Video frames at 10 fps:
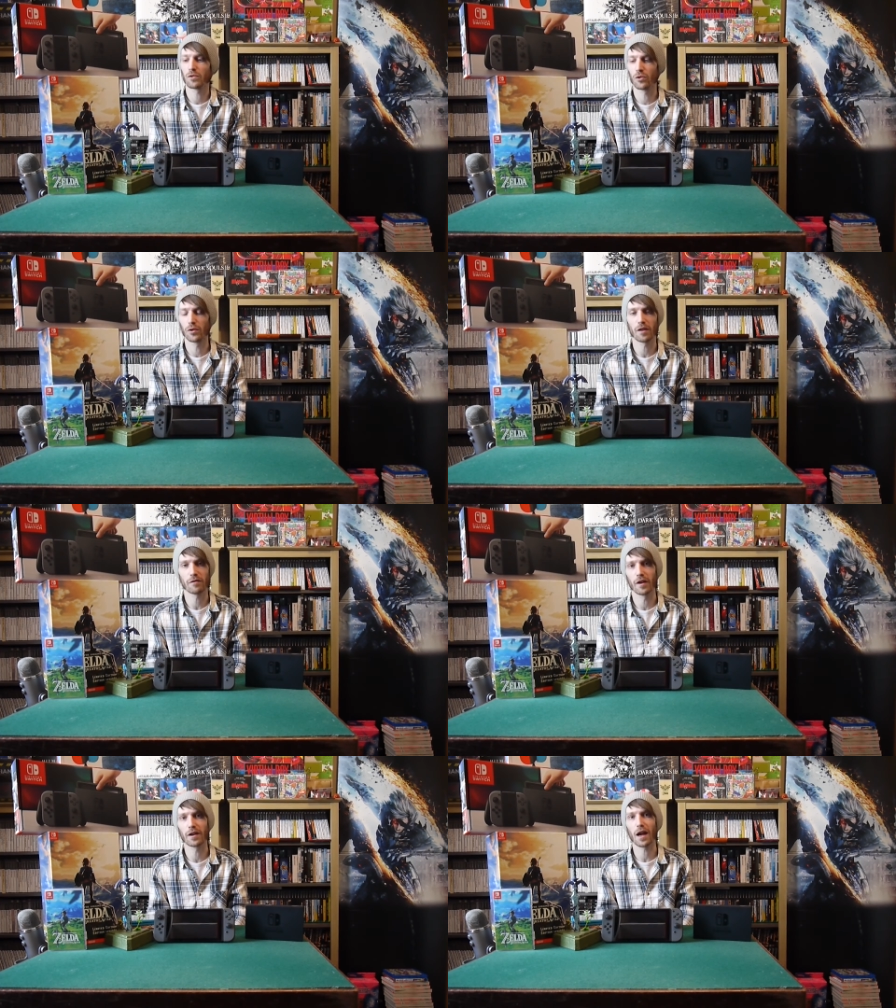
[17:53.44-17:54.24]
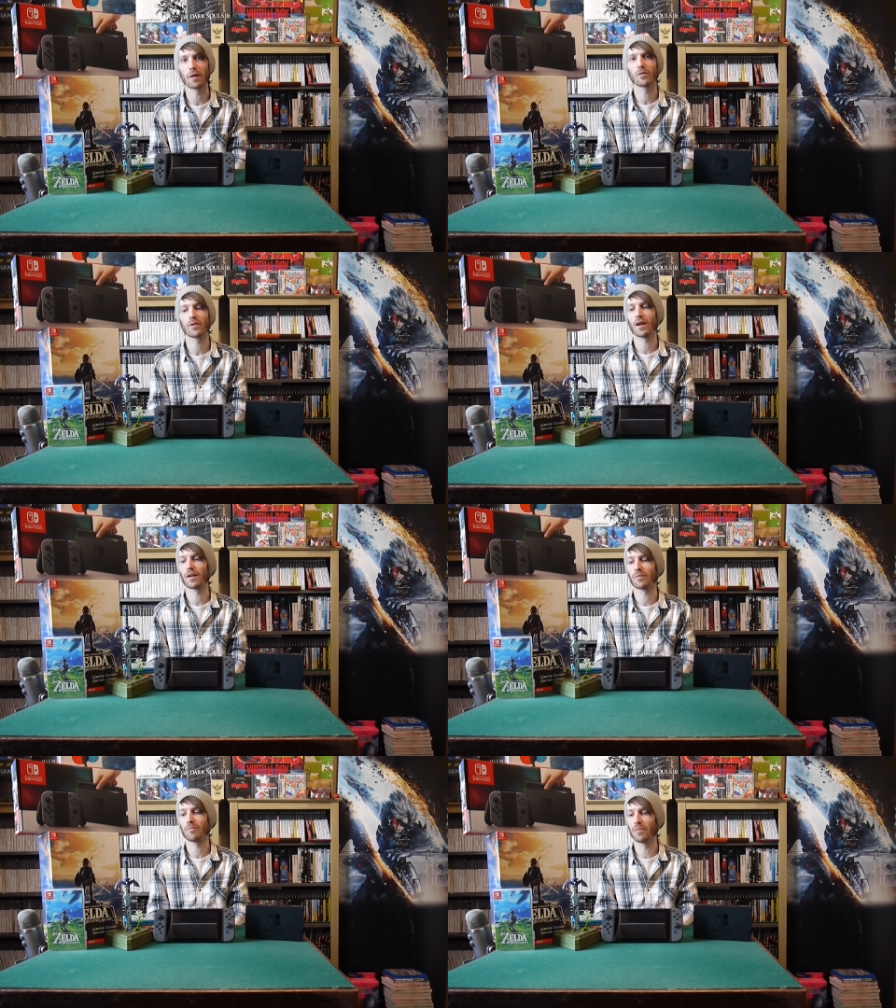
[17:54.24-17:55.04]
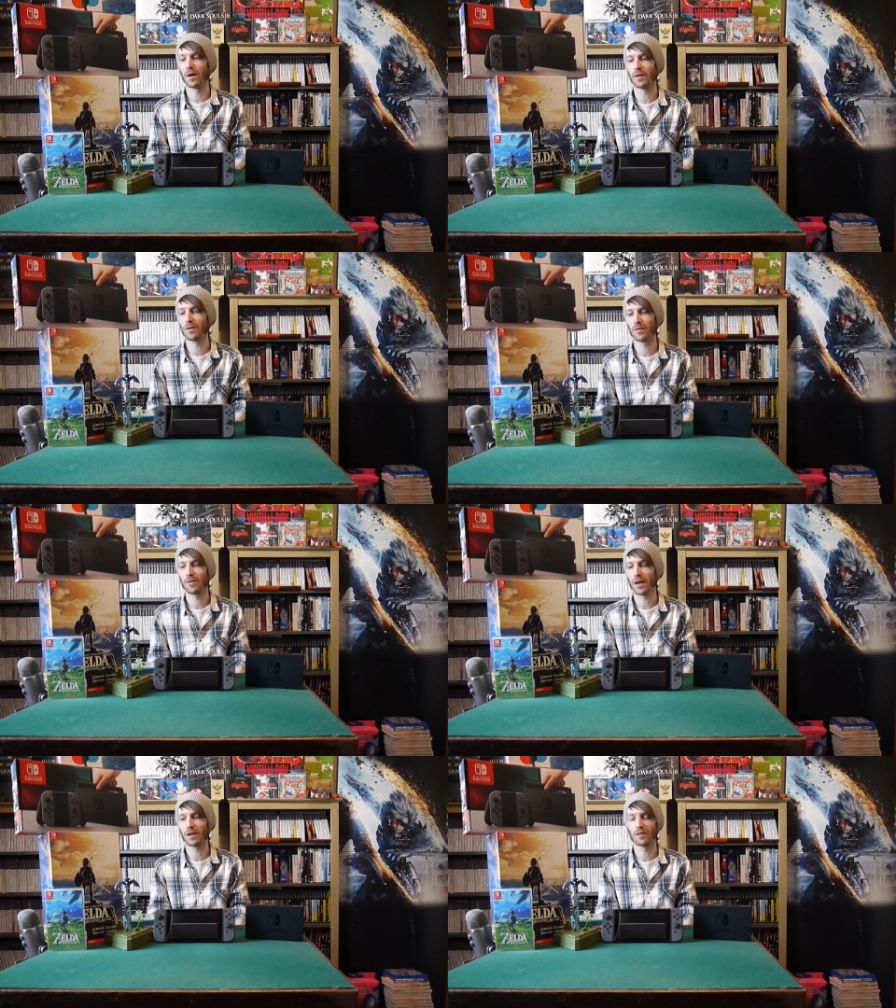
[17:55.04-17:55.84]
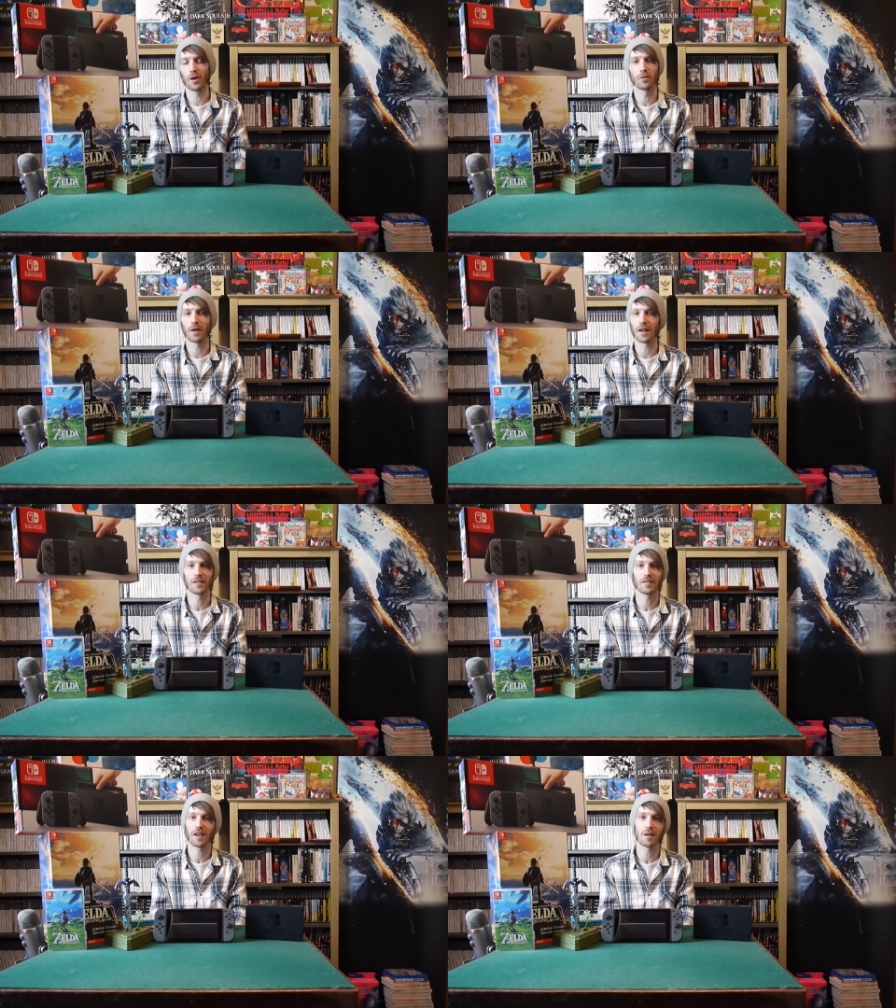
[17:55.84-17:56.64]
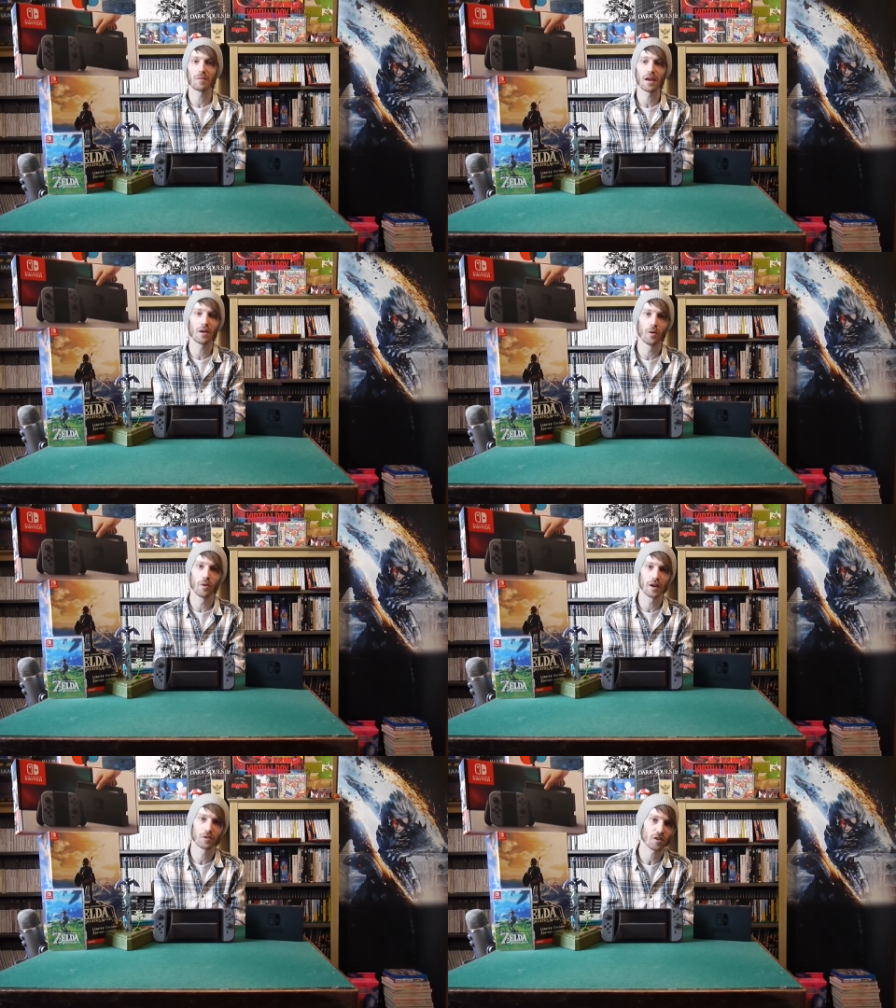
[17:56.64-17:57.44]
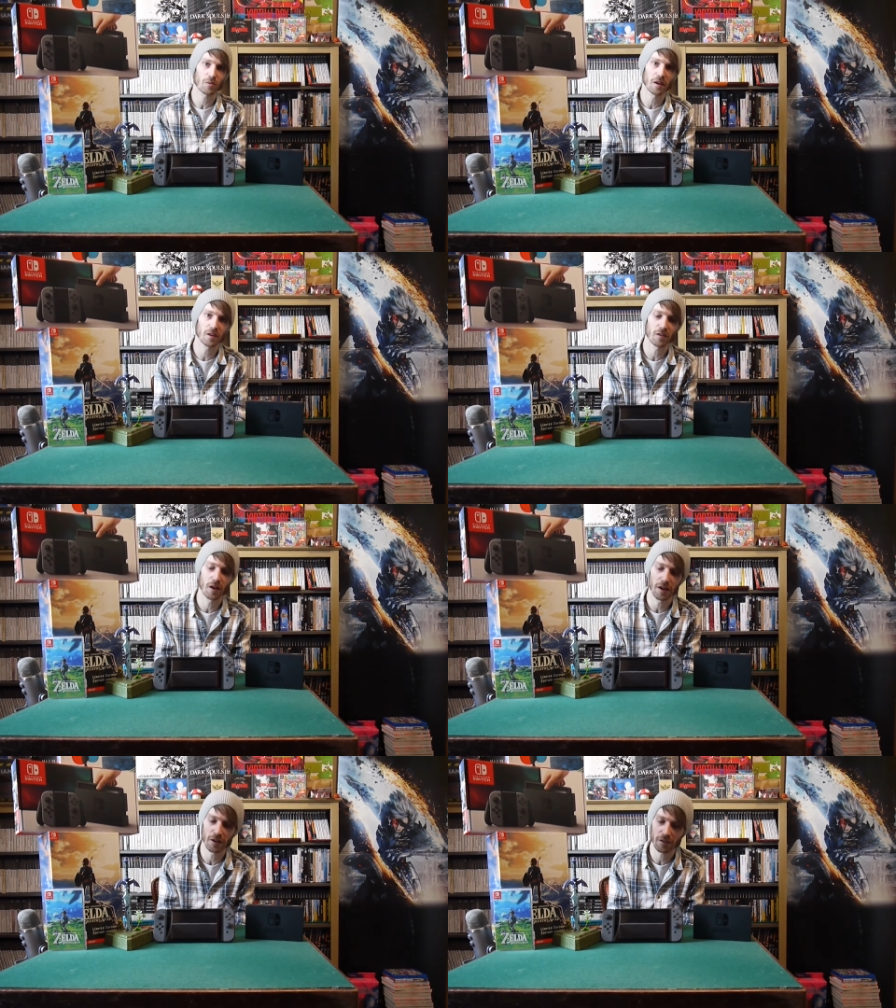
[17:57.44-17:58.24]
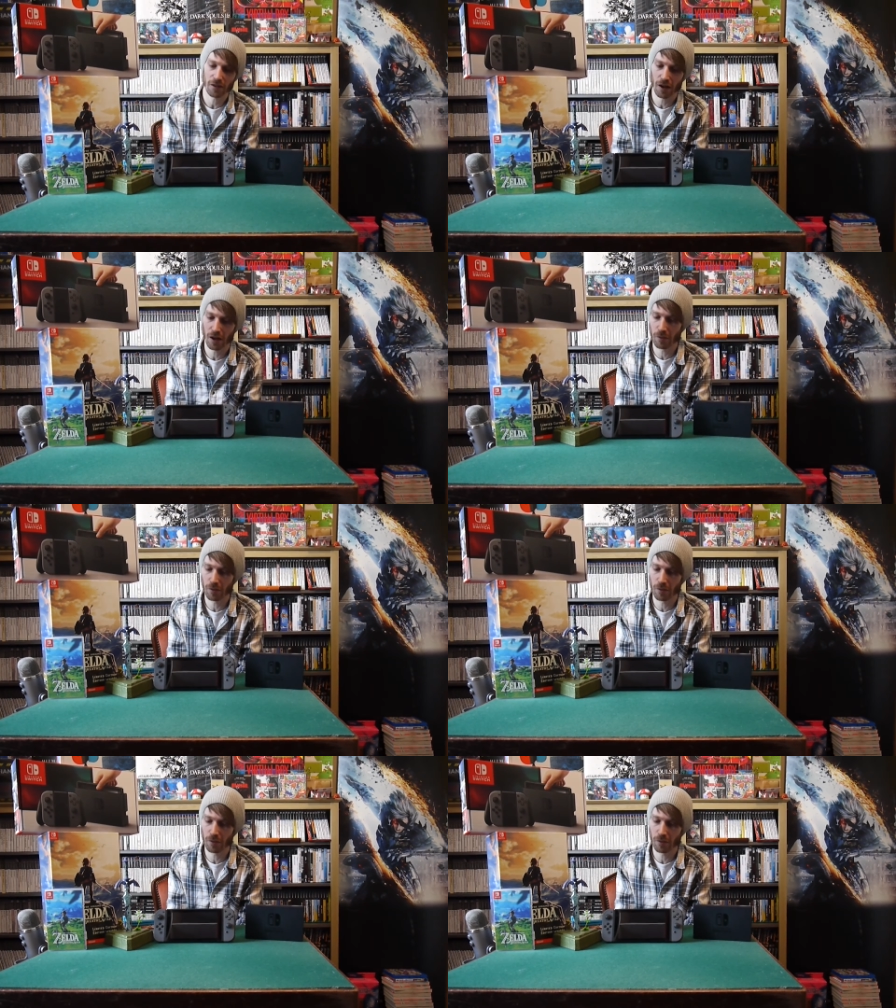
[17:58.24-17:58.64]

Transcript: sure they're fun games, but they don't entertain me or interest me in the slightest.